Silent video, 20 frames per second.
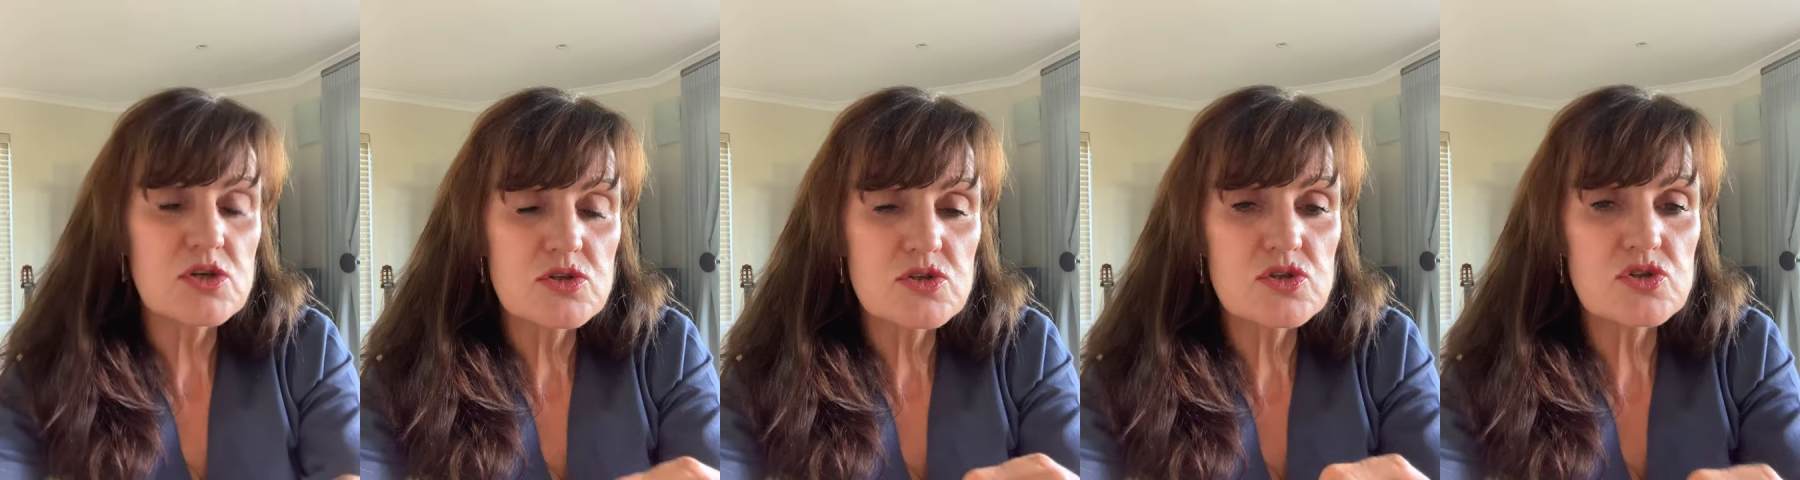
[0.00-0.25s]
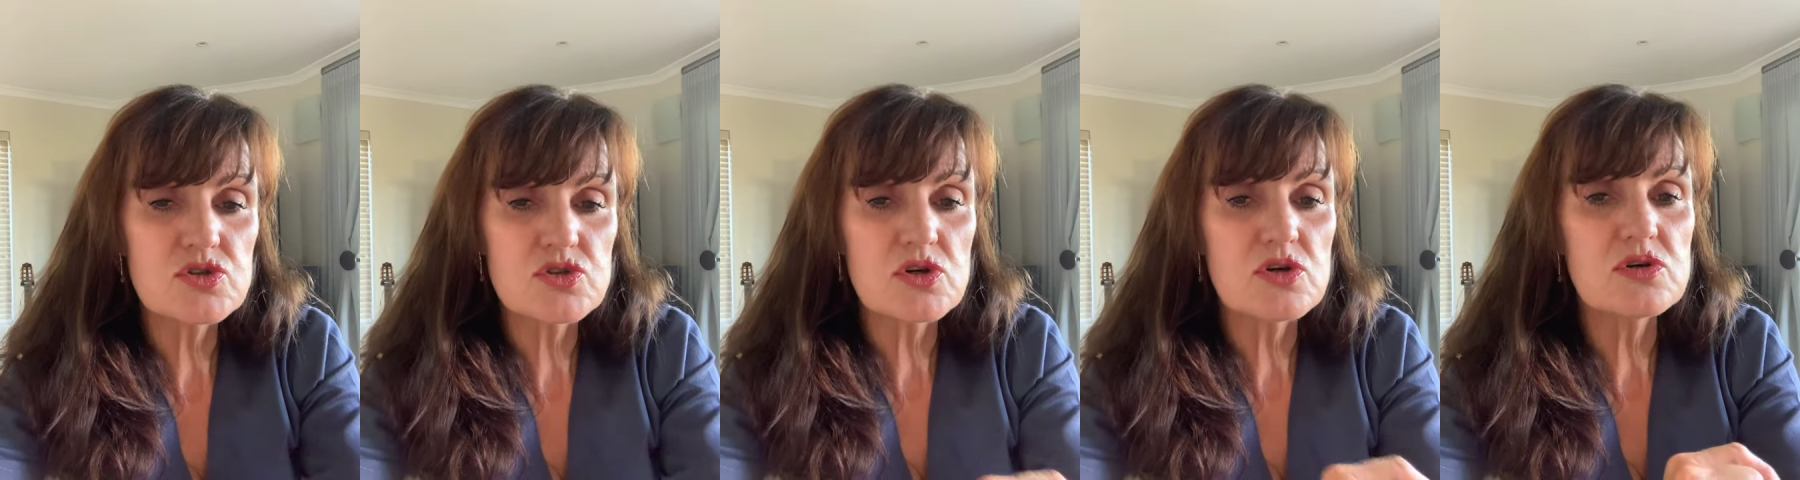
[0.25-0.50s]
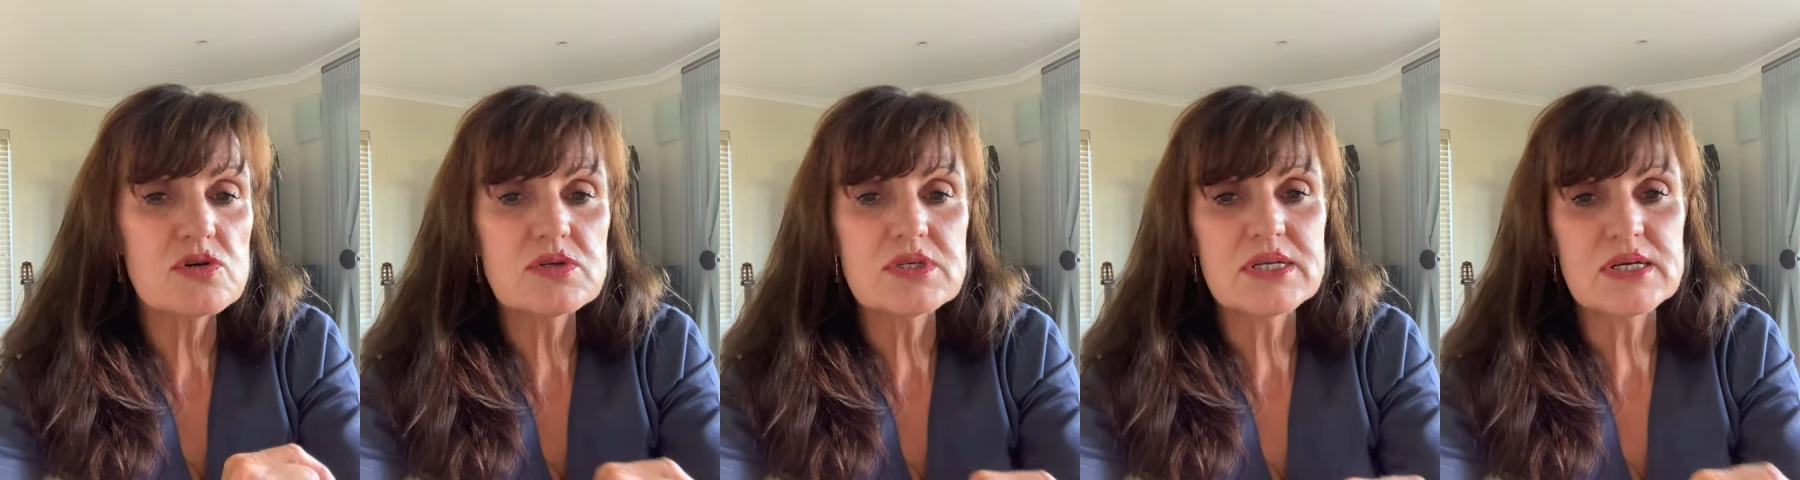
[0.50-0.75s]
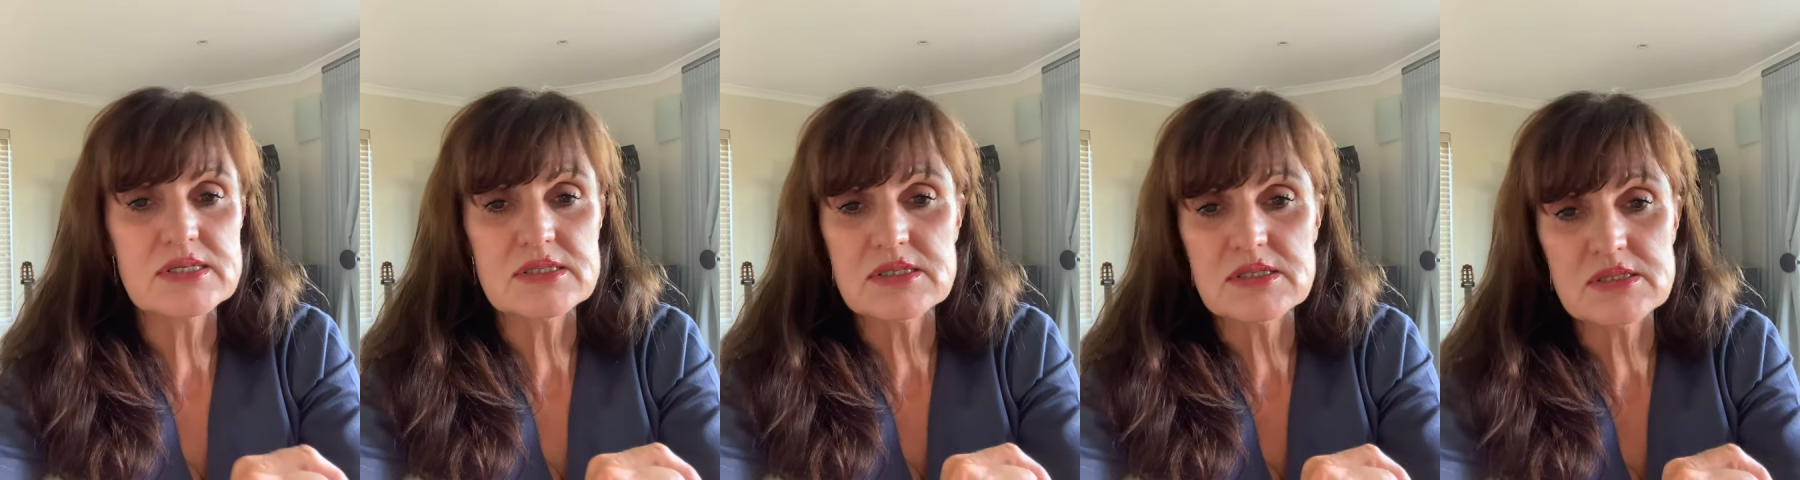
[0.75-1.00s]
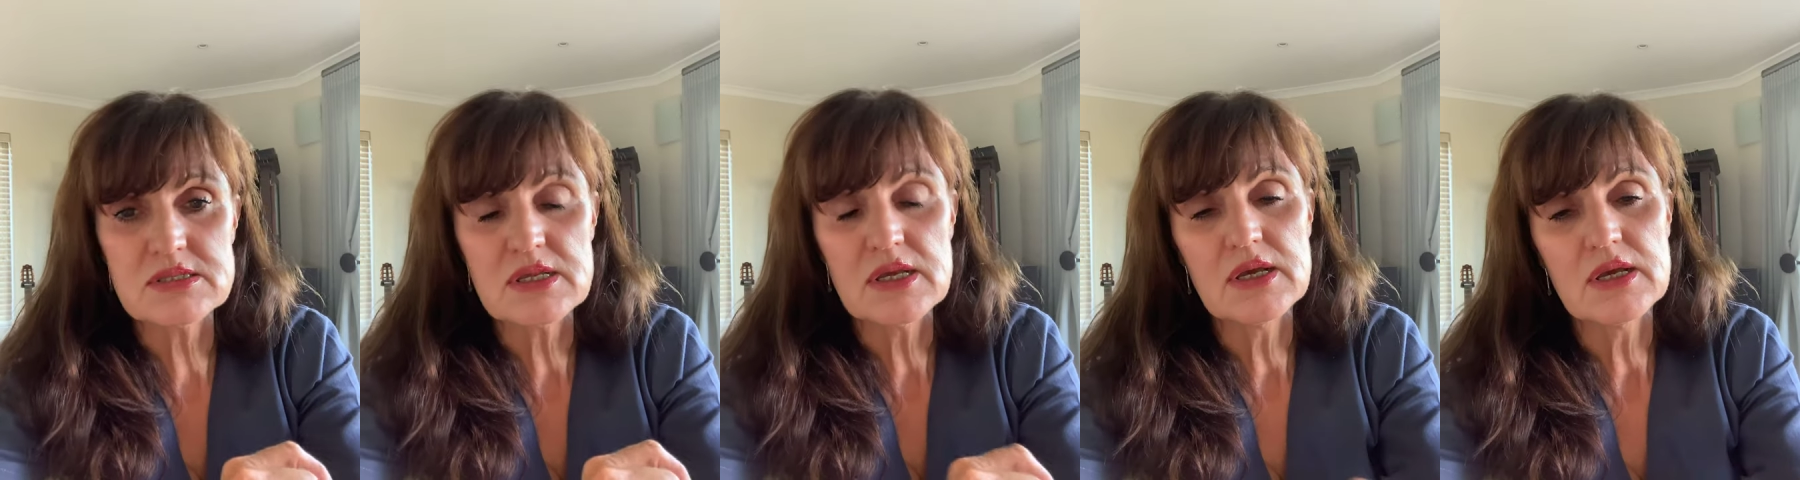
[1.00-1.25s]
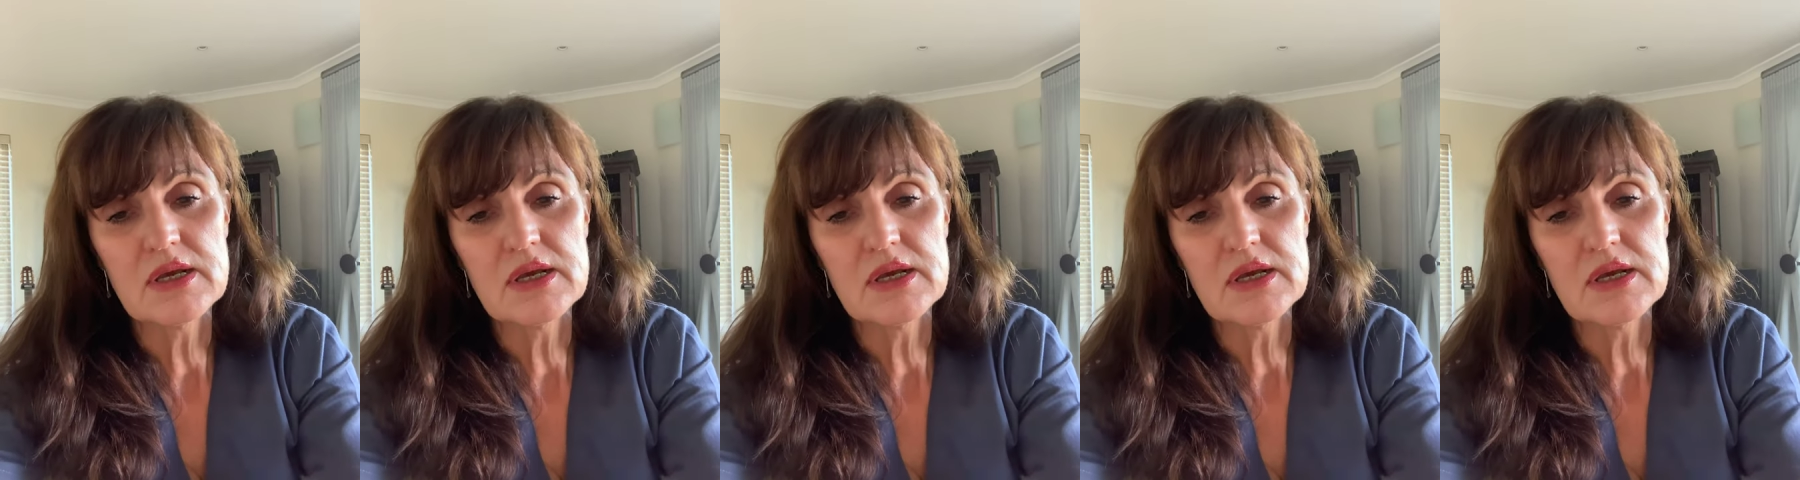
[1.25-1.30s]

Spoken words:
so does